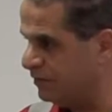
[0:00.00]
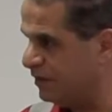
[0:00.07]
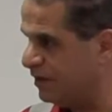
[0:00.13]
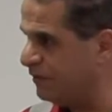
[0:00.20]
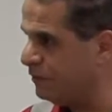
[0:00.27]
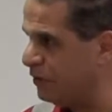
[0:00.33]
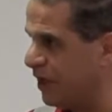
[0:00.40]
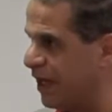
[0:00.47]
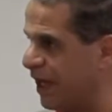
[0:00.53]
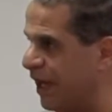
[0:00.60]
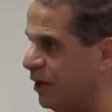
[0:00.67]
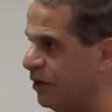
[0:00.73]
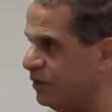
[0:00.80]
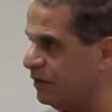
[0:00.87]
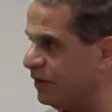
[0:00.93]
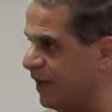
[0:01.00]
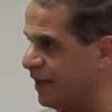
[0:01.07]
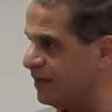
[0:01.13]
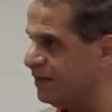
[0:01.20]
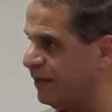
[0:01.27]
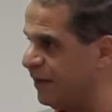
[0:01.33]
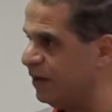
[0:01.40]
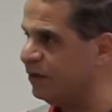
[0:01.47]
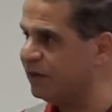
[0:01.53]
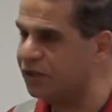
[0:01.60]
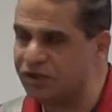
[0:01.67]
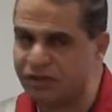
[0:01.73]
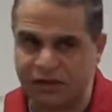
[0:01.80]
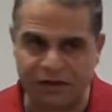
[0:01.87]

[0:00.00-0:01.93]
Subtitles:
The volcano is the origin